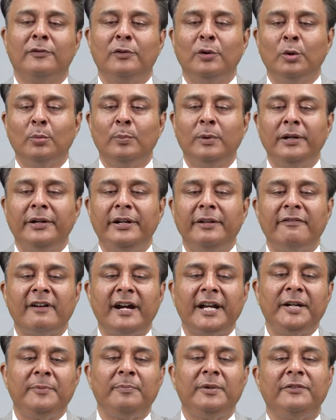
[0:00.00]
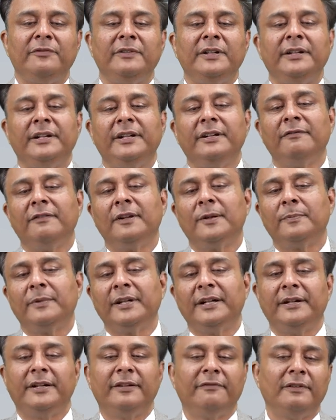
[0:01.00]
global divide between developed
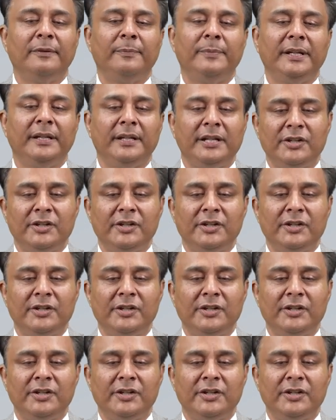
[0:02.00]
and developing